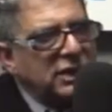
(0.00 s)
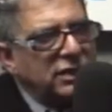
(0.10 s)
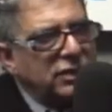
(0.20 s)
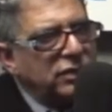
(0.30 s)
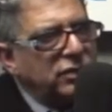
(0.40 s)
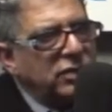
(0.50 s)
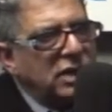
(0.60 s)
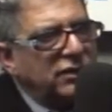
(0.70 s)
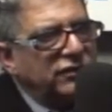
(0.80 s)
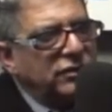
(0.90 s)
You
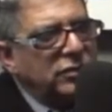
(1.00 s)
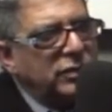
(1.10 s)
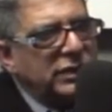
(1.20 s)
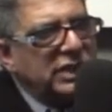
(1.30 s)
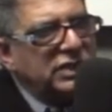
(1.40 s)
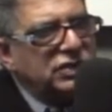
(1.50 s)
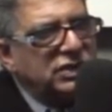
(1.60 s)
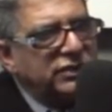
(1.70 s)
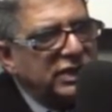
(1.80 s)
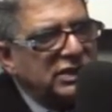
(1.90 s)
are each
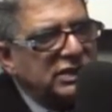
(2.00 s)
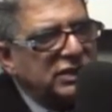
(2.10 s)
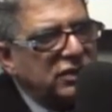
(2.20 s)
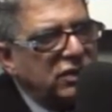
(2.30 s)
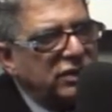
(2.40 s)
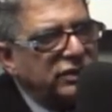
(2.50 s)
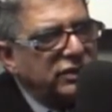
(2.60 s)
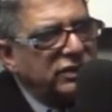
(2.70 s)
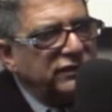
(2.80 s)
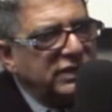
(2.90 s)
creating your
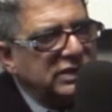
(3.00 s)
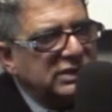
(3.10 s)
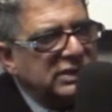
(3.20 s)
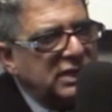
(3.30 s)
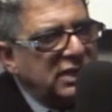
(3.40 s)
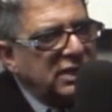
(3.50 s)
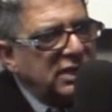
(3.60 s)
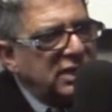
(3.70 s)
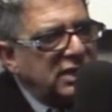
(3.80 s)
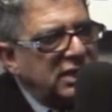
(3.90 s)
universe.
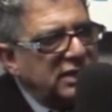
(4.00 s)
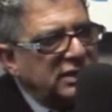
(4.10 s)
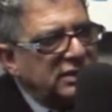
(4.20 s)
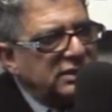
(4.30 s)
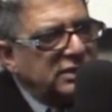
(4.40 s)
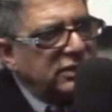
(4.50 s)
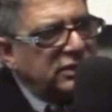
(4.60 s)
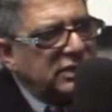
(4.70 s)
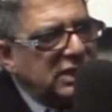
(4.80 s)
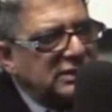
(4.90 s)
And so
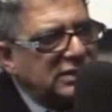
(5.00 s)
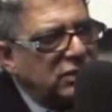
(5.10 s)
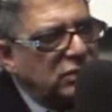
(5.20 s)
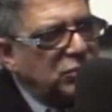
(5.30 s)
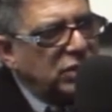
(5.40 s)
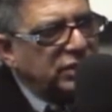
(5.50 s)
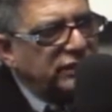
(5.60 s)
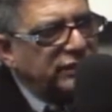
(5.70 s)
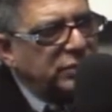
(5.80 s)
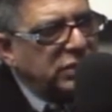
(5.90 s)
that's the whole point
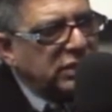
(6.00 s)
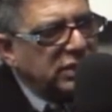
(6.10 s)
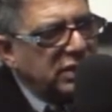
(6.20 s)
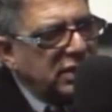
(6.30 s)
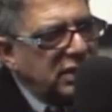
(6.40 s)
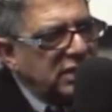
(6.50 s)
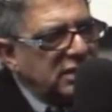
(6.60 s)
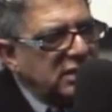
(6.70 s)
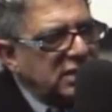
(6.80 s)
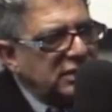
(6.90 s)
of the book
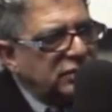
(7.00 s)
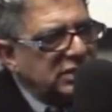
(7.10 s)
that we